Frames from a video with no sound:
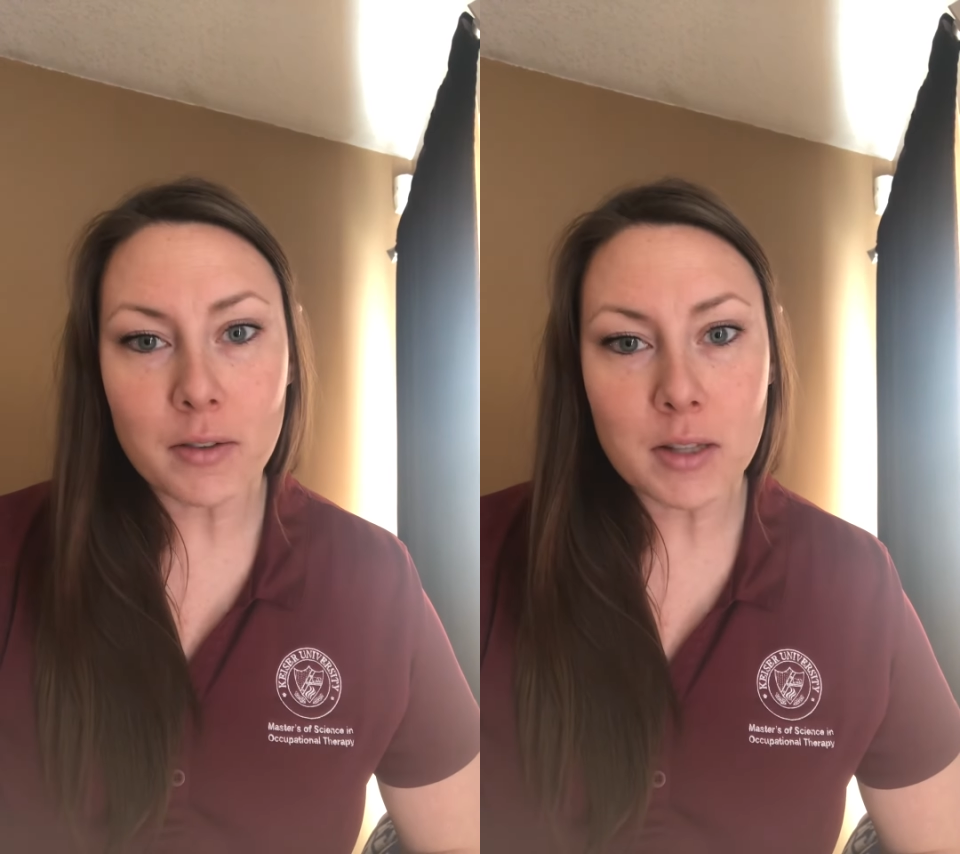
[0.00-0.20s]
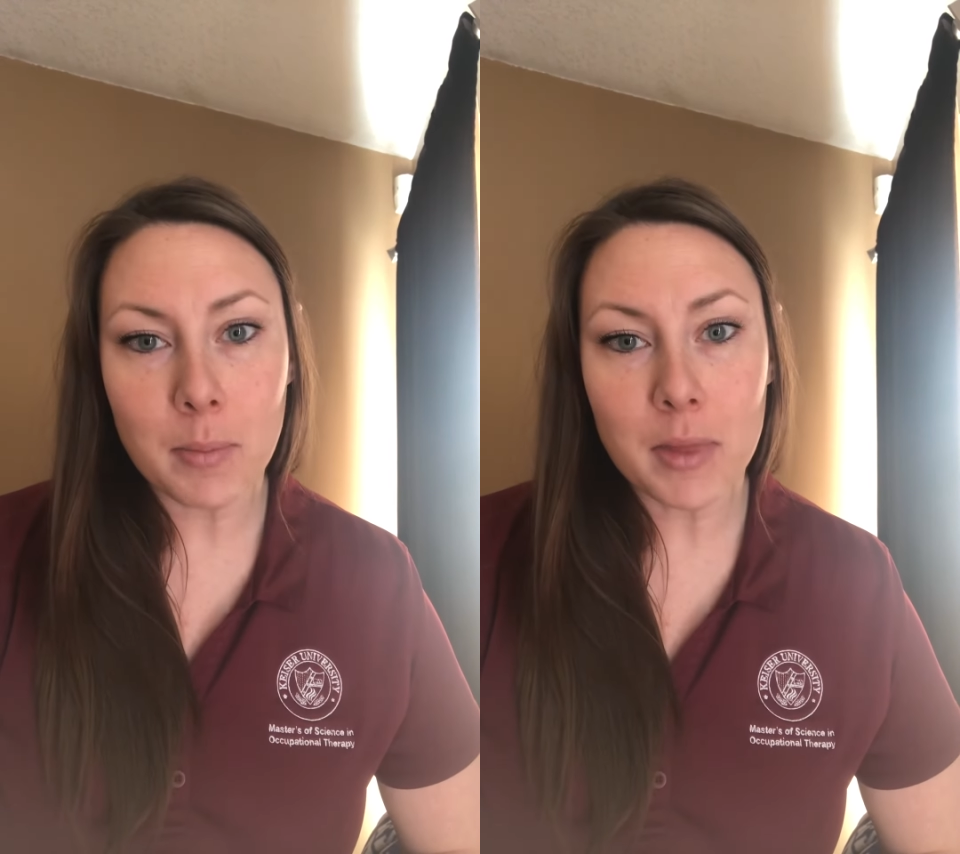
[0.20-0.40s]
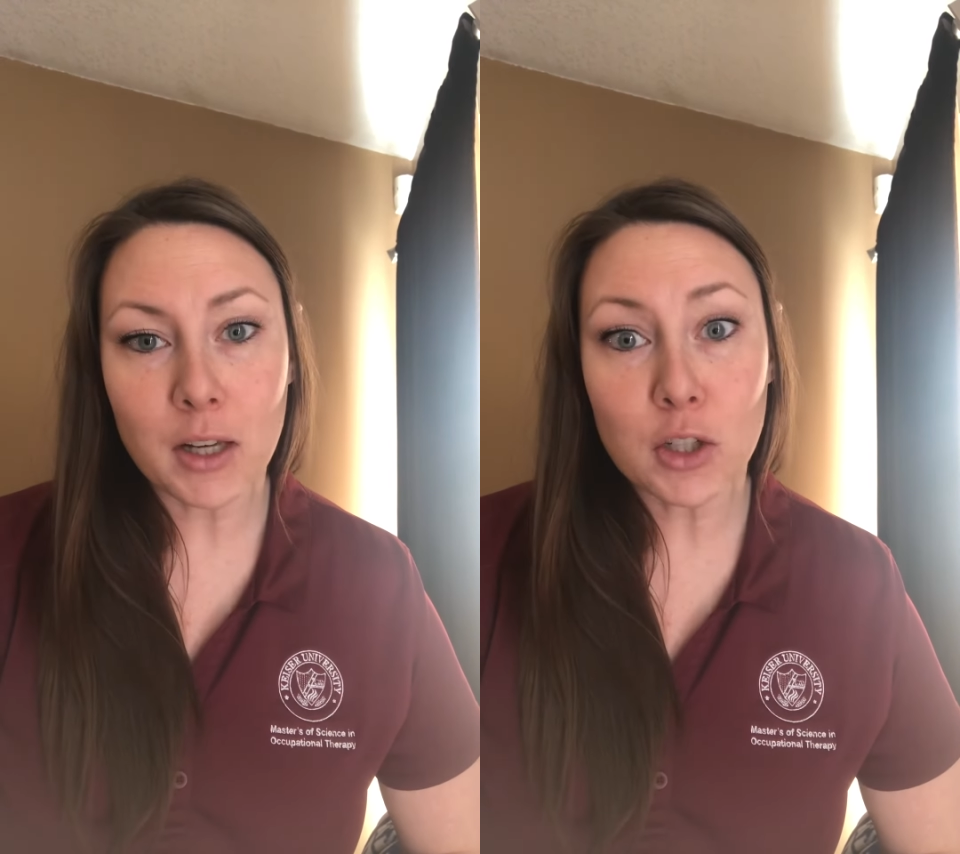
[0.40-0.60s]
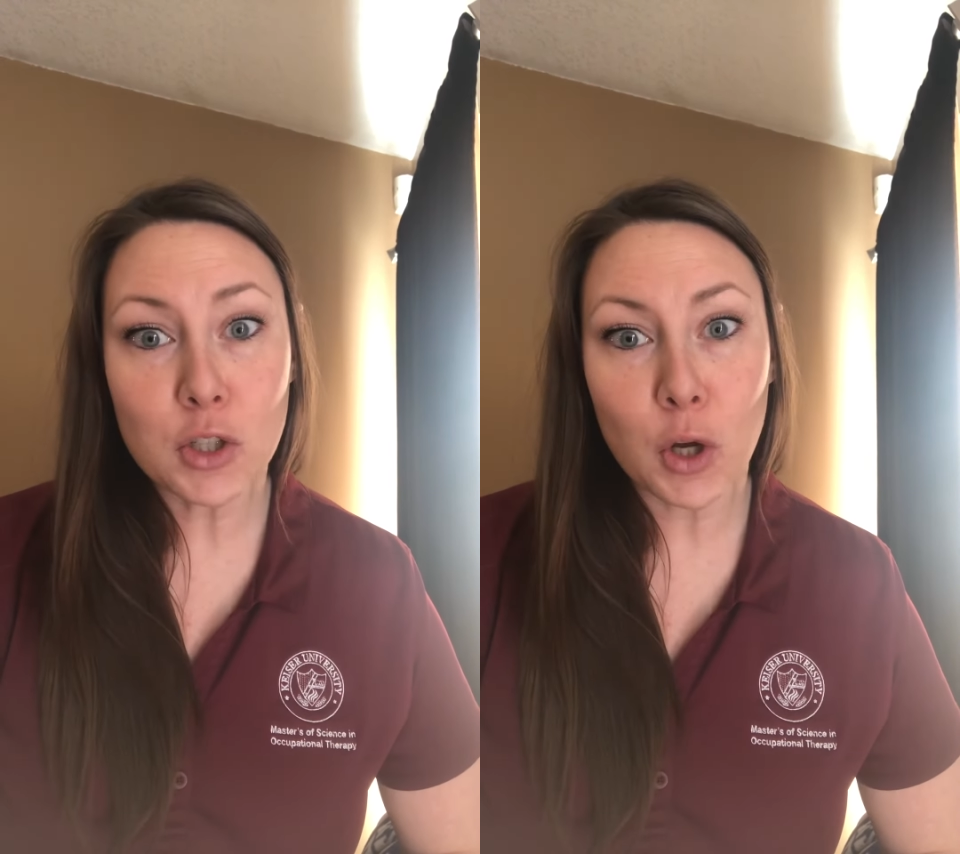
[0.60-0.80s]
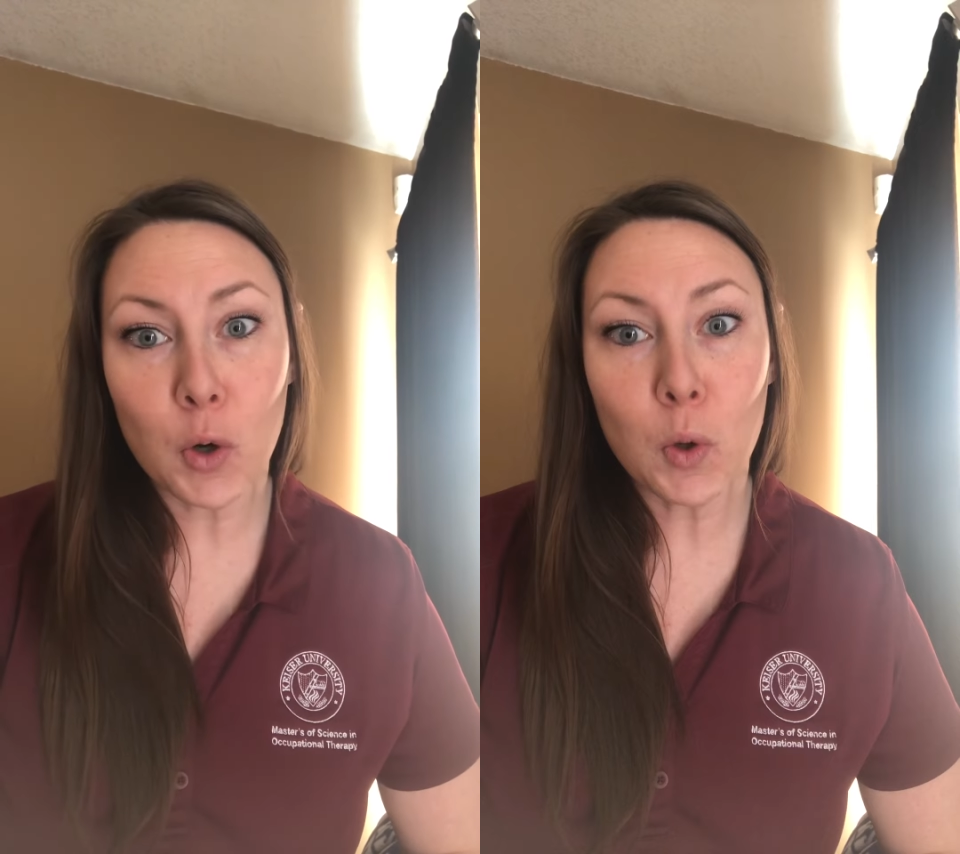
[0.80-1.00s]
something
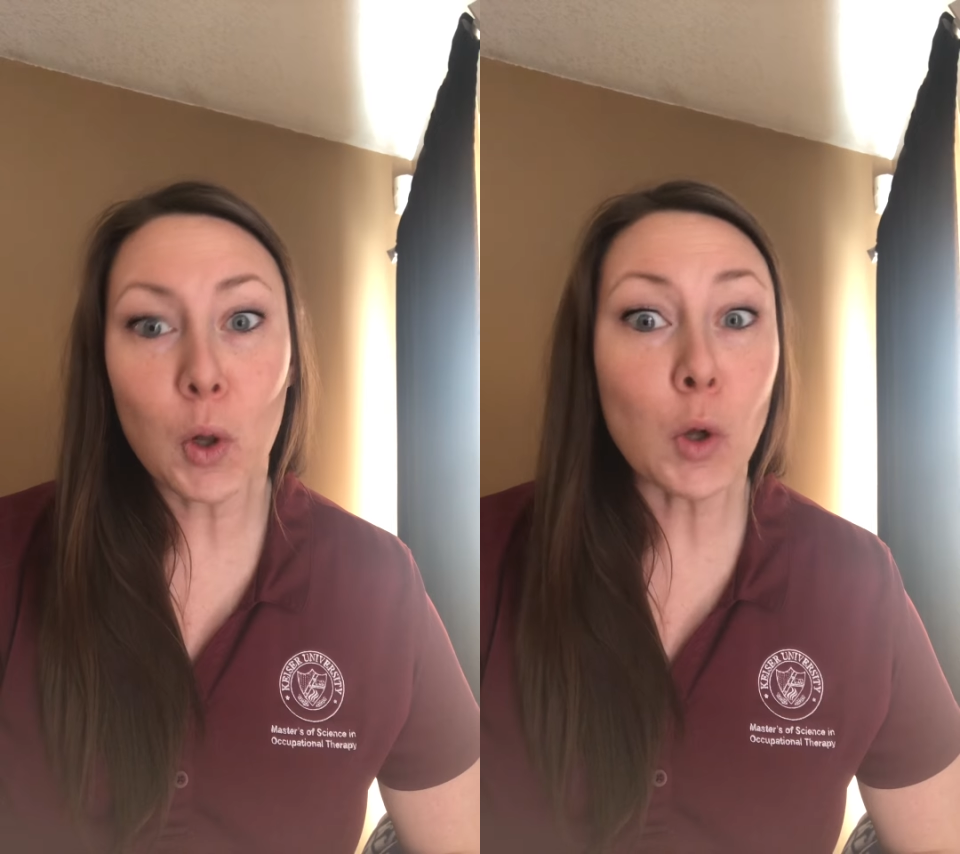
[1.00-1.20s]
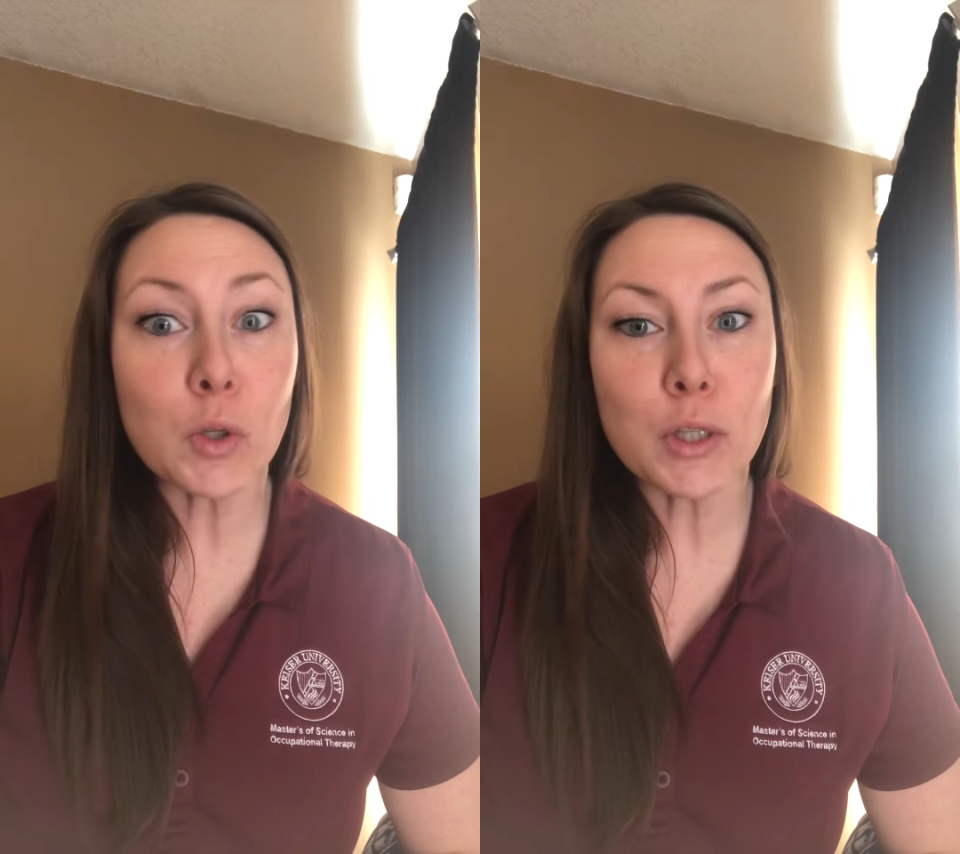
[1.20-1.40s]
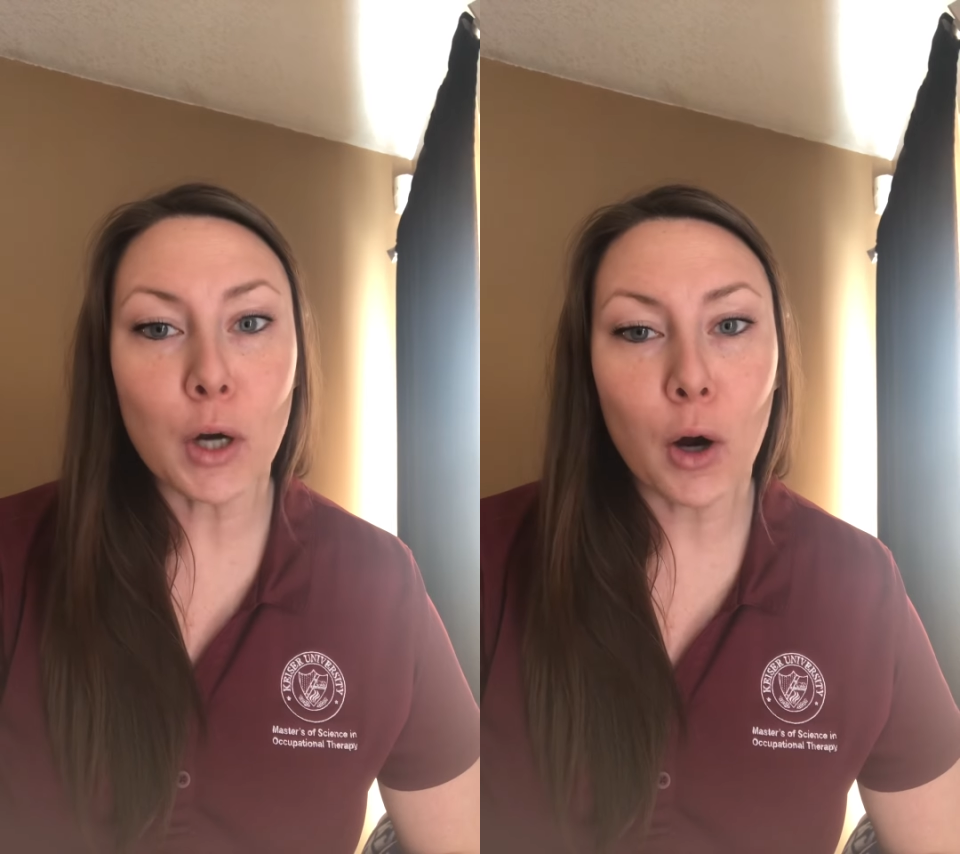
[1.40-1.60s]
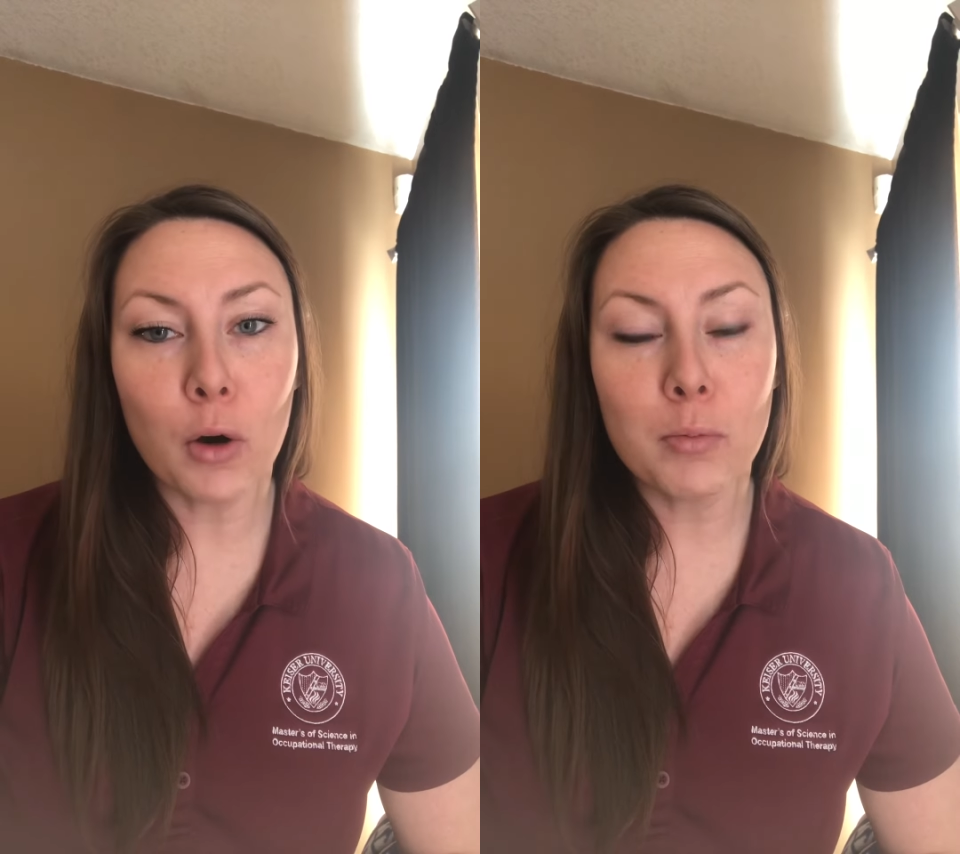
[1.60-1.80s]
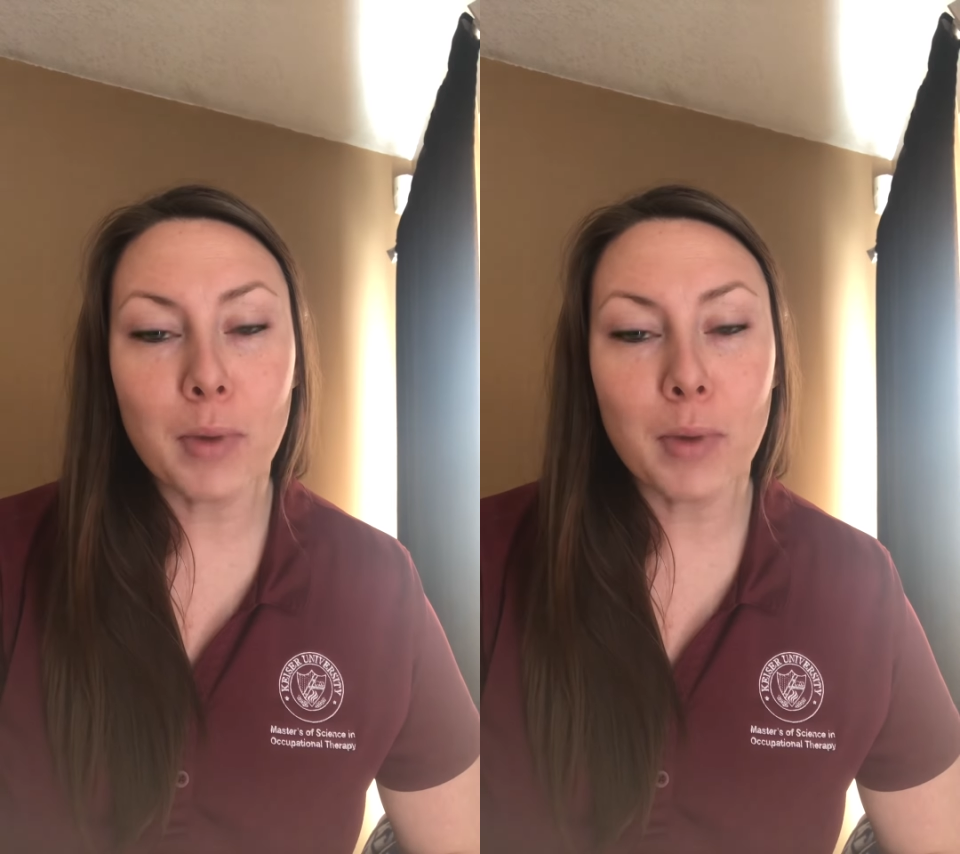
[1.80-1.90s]
so close to home,